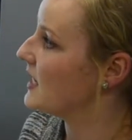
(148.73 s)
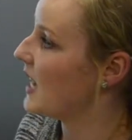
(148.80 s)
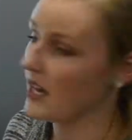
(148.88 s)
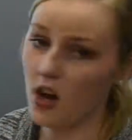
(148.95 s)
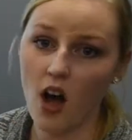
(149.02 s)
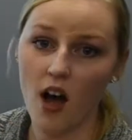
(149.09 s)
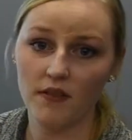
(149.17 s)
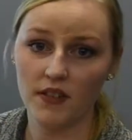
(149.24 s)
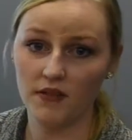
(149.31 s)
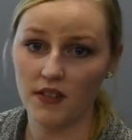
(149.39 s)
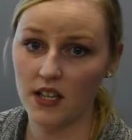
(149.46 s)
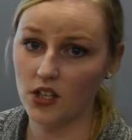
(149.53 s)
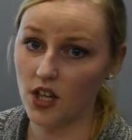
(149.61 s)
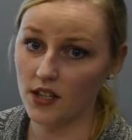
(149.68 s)
take off of
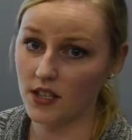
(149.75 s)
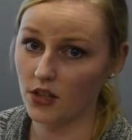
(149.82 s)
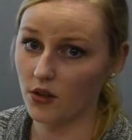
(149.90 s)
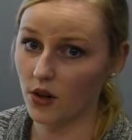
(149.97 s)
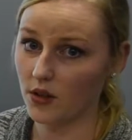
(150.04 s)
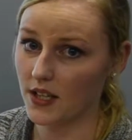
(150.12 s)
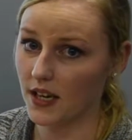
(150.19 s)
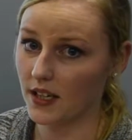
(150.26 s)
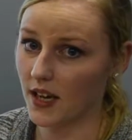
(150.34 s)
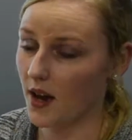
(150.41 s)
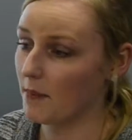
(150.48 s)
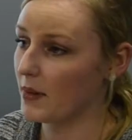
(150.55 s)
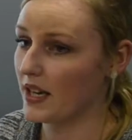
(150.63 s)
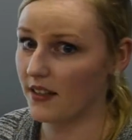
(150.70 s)
the adjusted gross
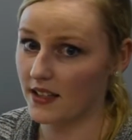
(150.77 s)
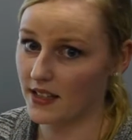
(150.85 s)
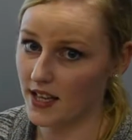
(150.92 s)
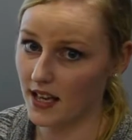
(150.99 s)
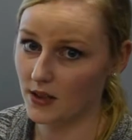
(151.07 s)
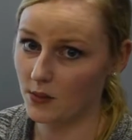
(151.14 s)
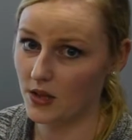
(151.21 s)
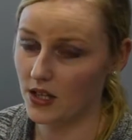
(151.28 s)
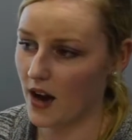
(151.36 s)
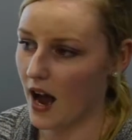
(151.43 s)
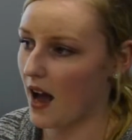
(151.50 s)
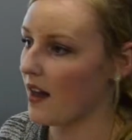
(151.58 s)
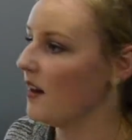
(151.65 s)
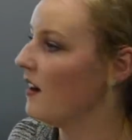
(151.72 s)
income, but in this case we do
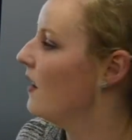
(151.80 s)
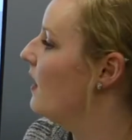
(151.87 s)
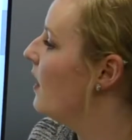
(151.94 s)
not.